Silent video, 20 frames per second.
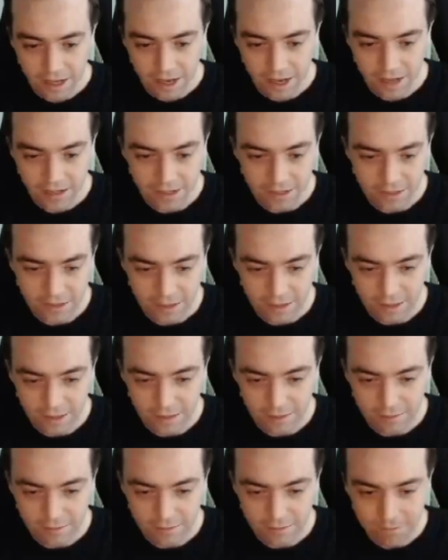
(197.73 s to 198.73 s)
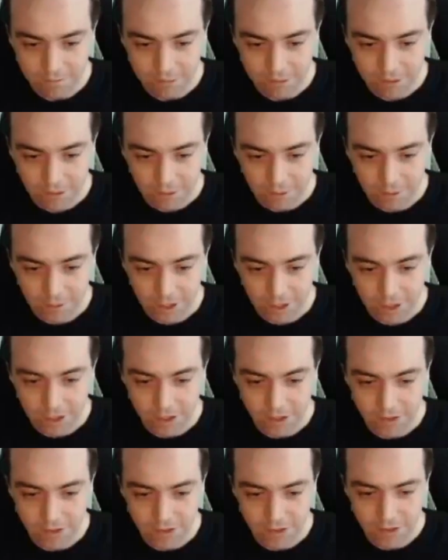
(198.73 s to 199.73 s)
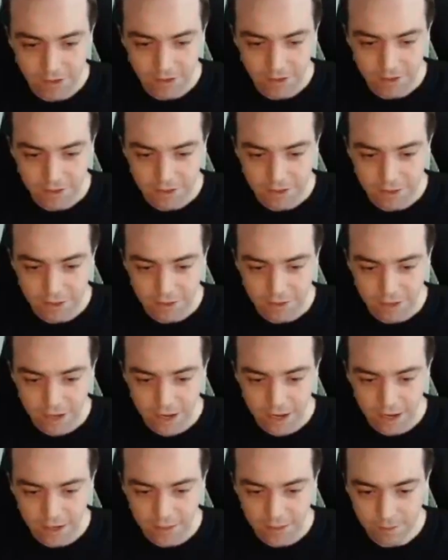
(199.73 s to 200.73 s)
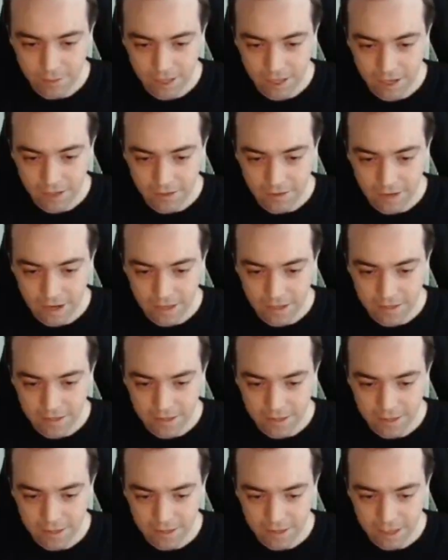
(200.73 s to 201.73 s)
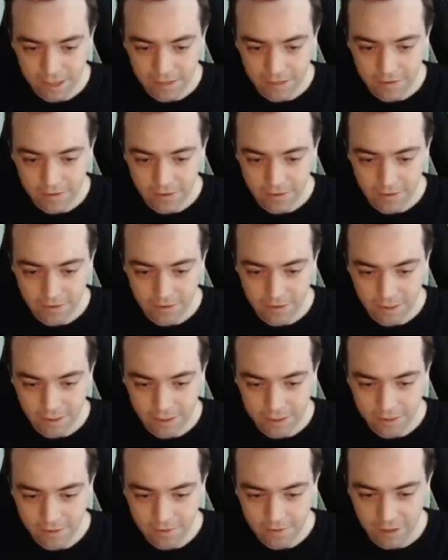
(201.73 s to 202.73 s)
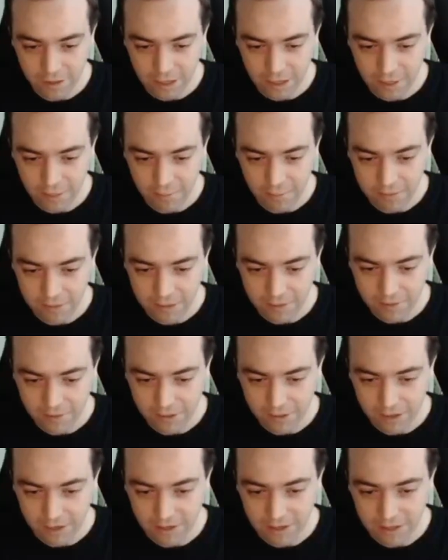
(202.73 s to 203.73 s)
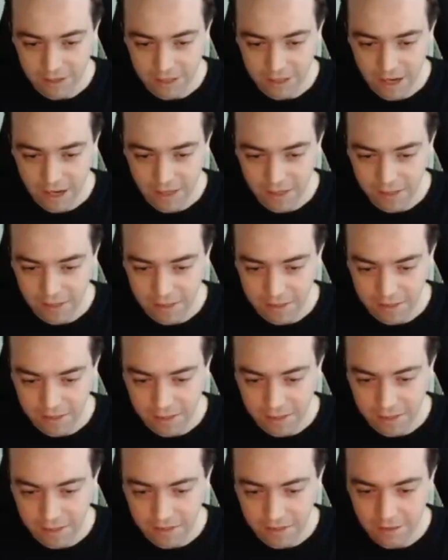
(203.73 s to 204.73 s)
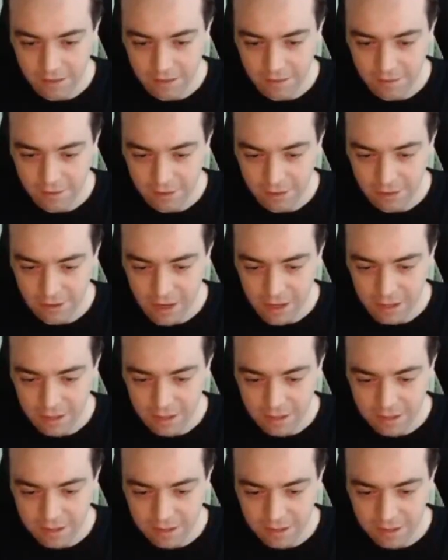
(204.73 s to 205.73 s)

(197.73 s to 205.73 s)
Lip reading: She's a blonde darkness yokai in a black dress. They just gave her a different name, different hairstyle, and a different dress.